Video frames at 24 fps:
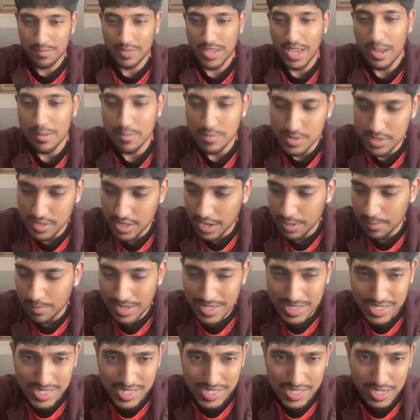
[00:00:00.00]
games like Man
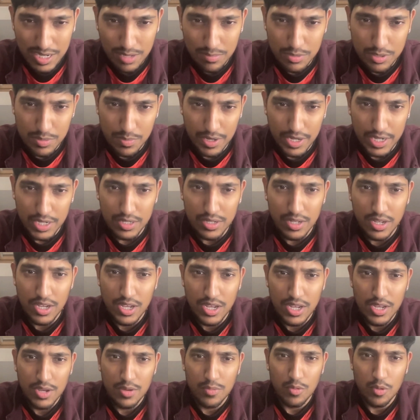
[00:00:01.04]
City come to mind,
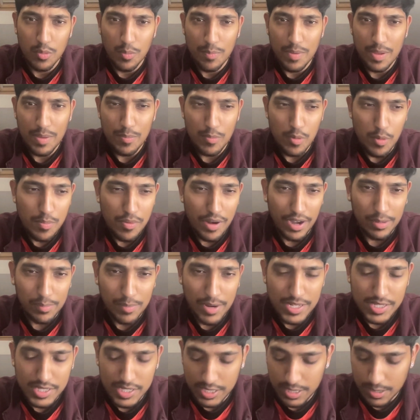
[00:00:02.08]
were a bit more
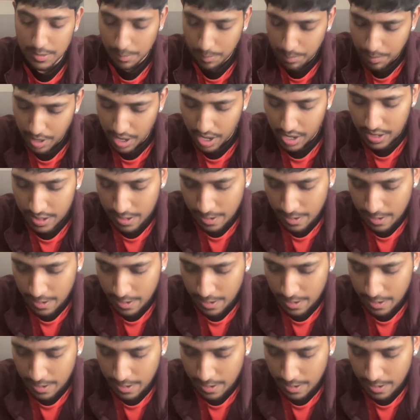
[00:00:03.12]
pragmatic. But